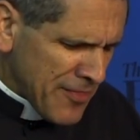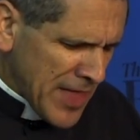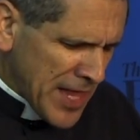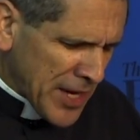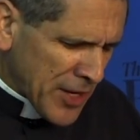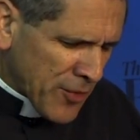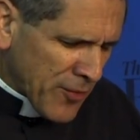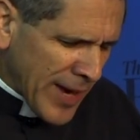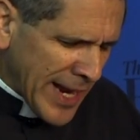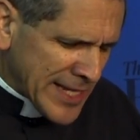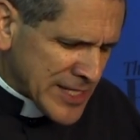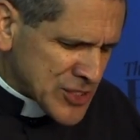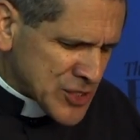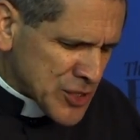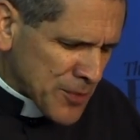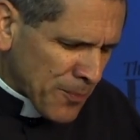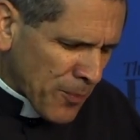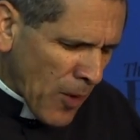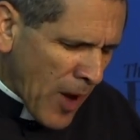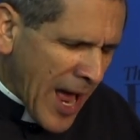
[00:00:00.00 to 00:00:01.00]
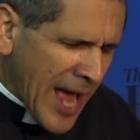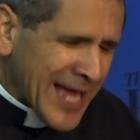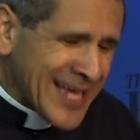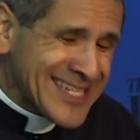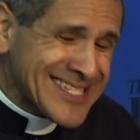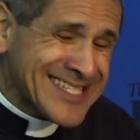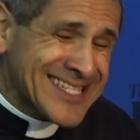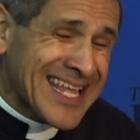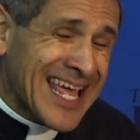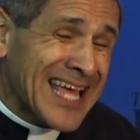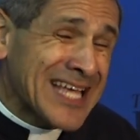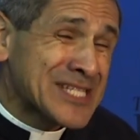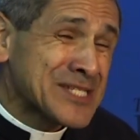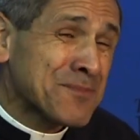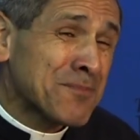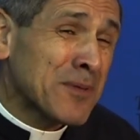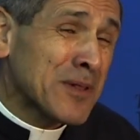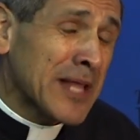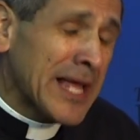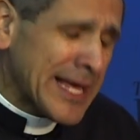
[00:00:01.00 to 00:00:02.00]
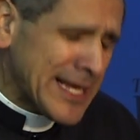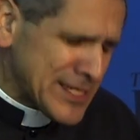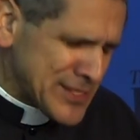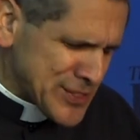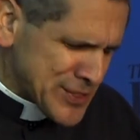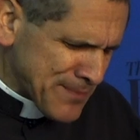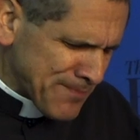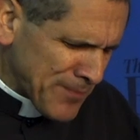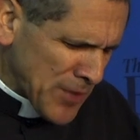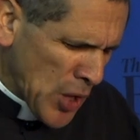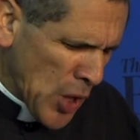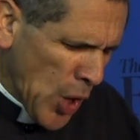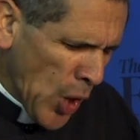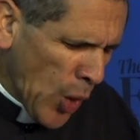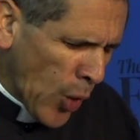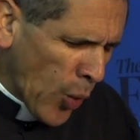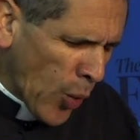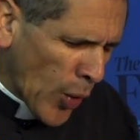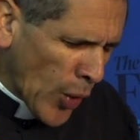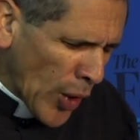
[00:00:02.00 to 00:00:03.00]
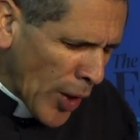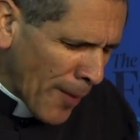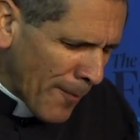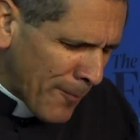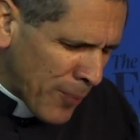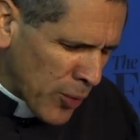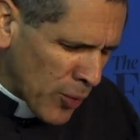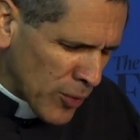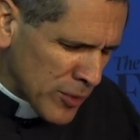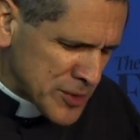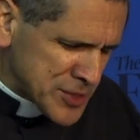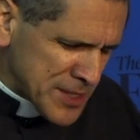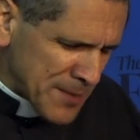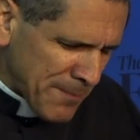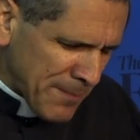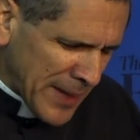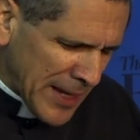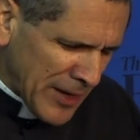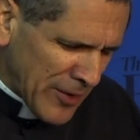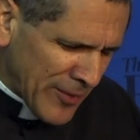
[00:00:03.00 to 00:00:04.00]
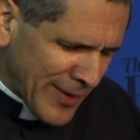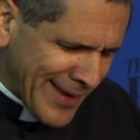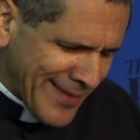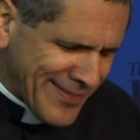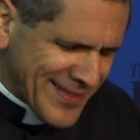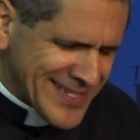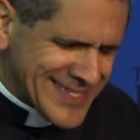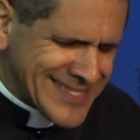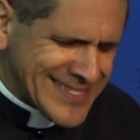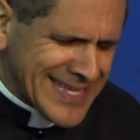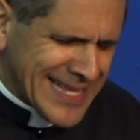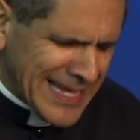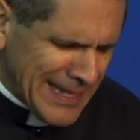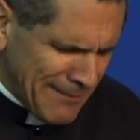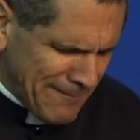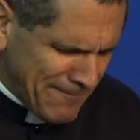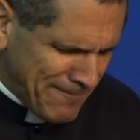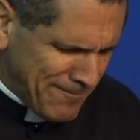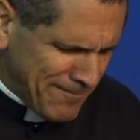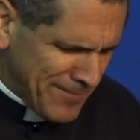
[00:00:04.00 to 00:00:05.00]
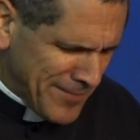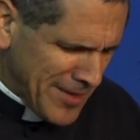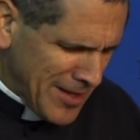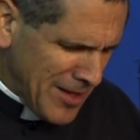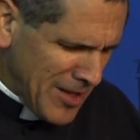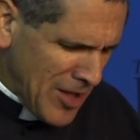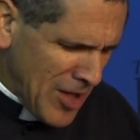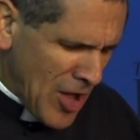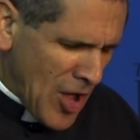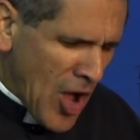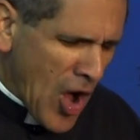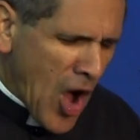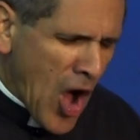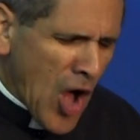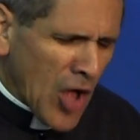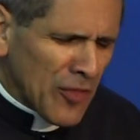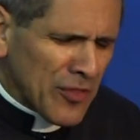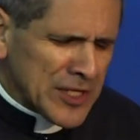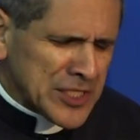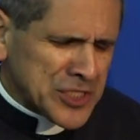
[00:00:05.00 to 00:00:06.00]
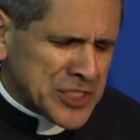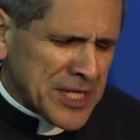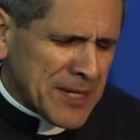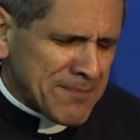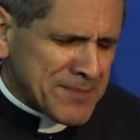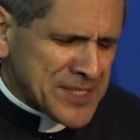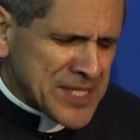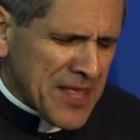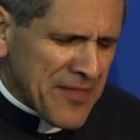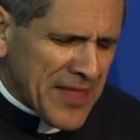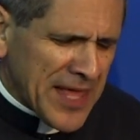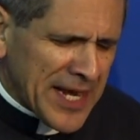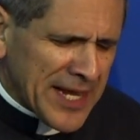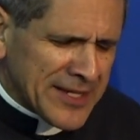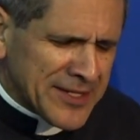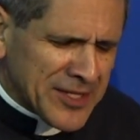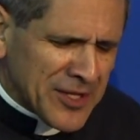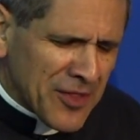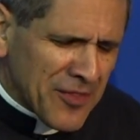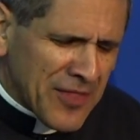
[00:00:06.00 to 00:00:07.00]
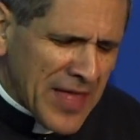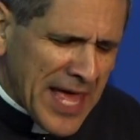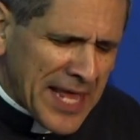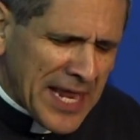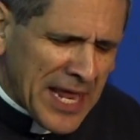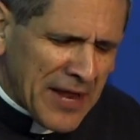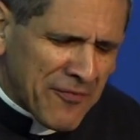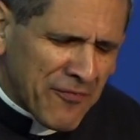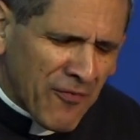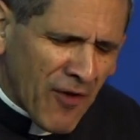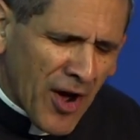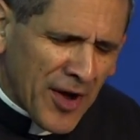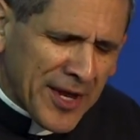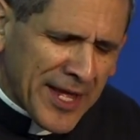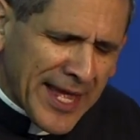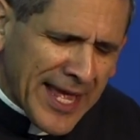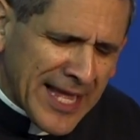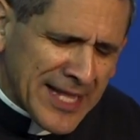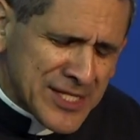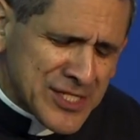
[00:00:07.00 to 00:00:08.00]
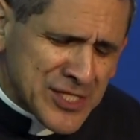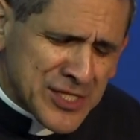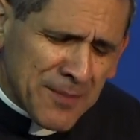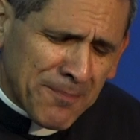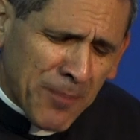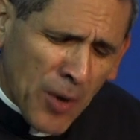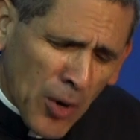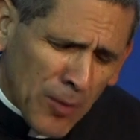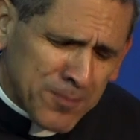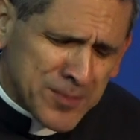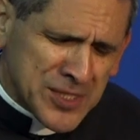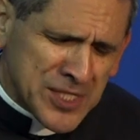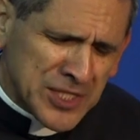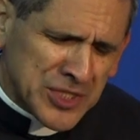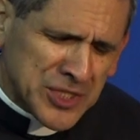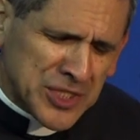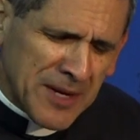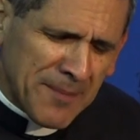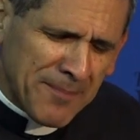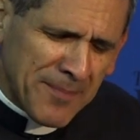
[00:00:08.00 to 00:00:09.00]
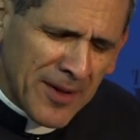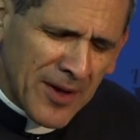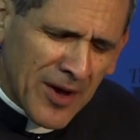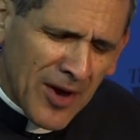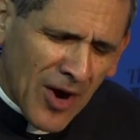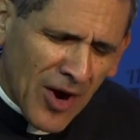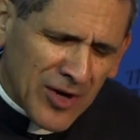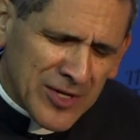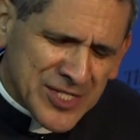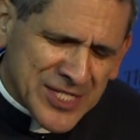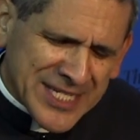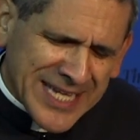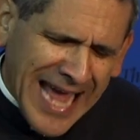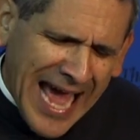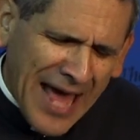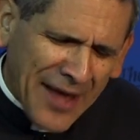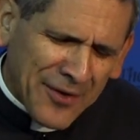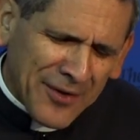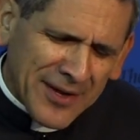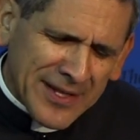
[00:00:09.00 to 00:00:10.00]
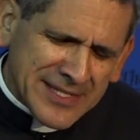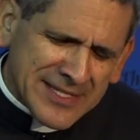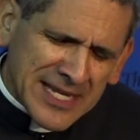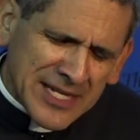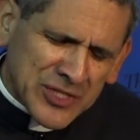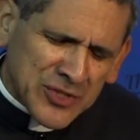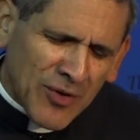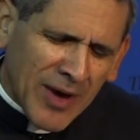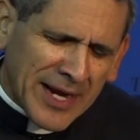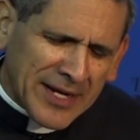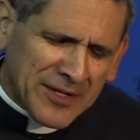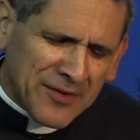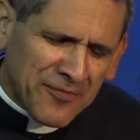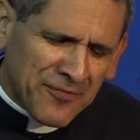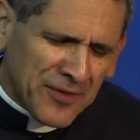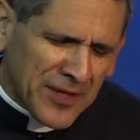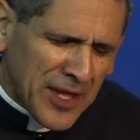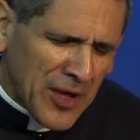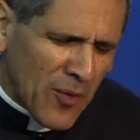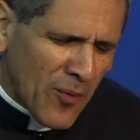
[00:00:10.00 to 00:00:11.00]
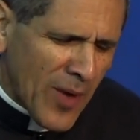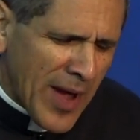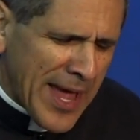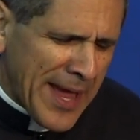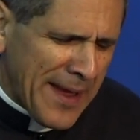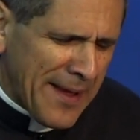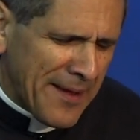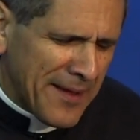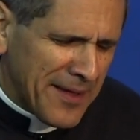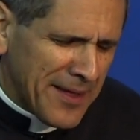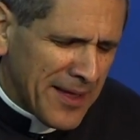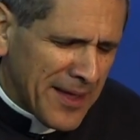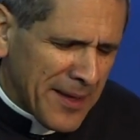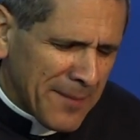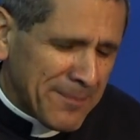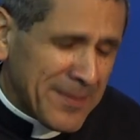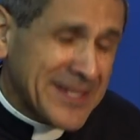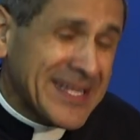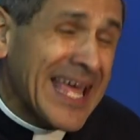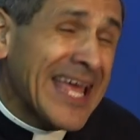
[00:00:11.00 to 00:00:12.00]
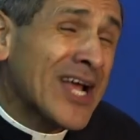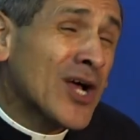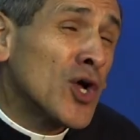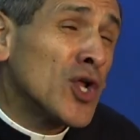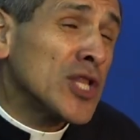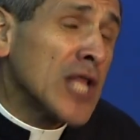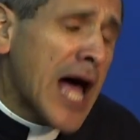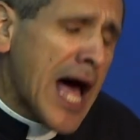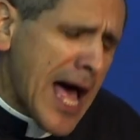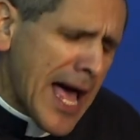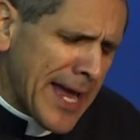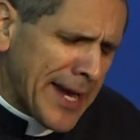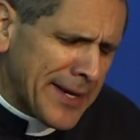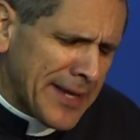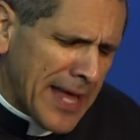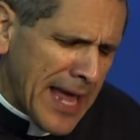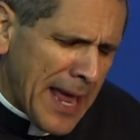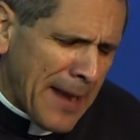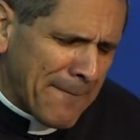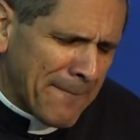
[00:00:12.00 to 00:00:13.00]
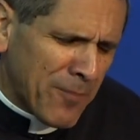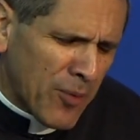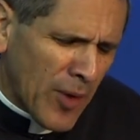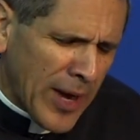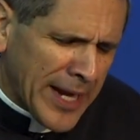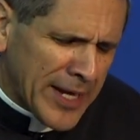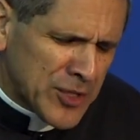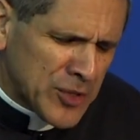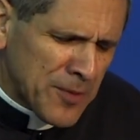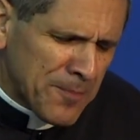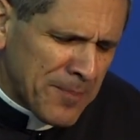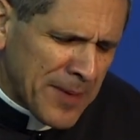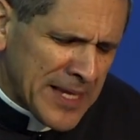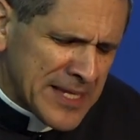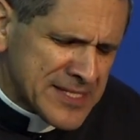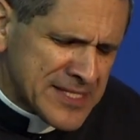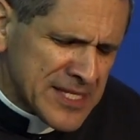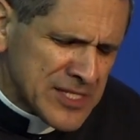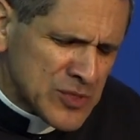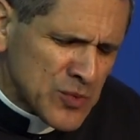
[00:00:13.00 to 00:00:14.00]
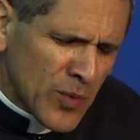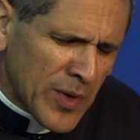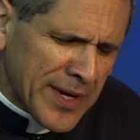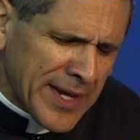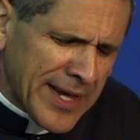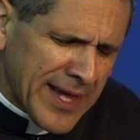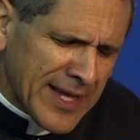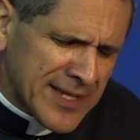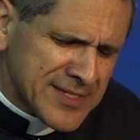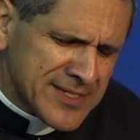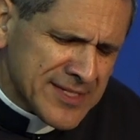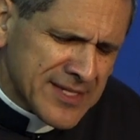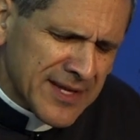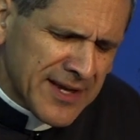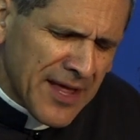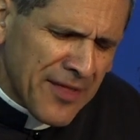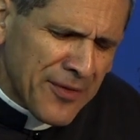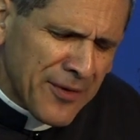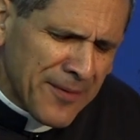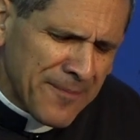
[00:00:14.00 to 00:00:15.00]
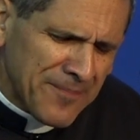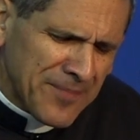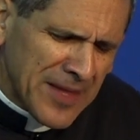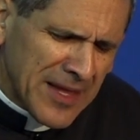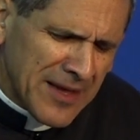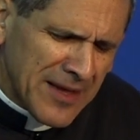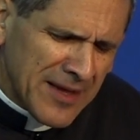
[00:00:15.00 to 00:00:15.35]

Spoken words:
Then a great surprise takes place. Whirlpools appear in the sea. All the ships that until then had fought against the Pope's ship are scattered as they try to flee away, but they collide and break to pieces one against another.